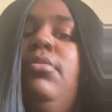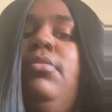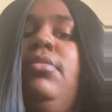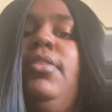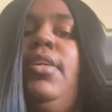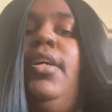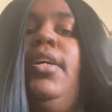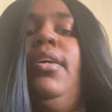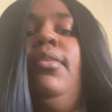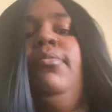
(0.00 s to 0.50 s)

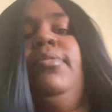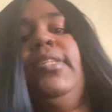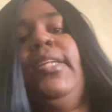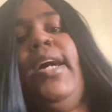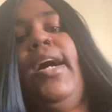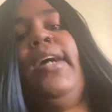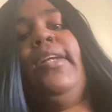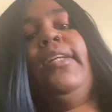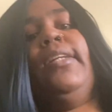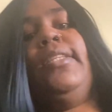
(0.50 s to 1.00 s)
like I'm
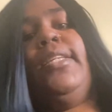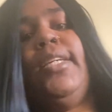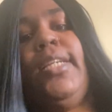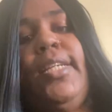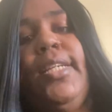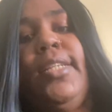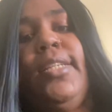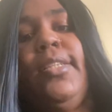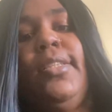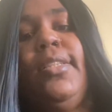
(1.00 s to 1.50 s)
9 or
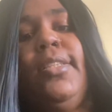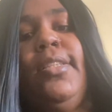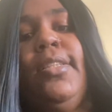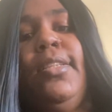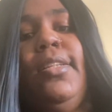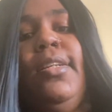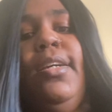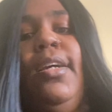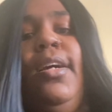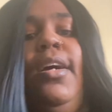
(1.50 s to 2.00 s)
10,
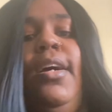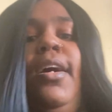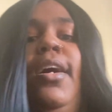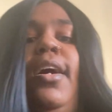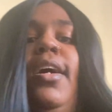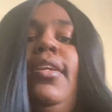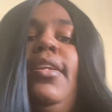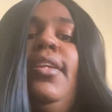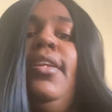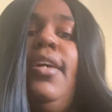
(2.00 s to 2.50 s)

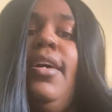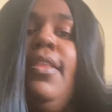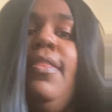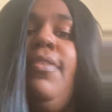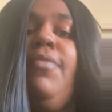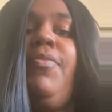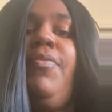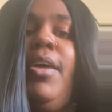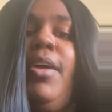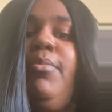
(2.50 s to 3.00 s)
another
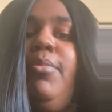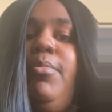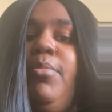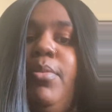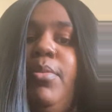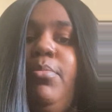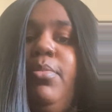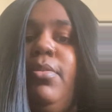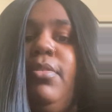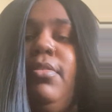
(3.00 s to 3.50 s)
family
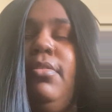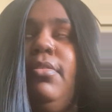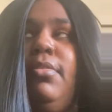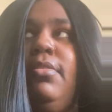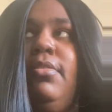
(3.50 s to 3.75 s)
member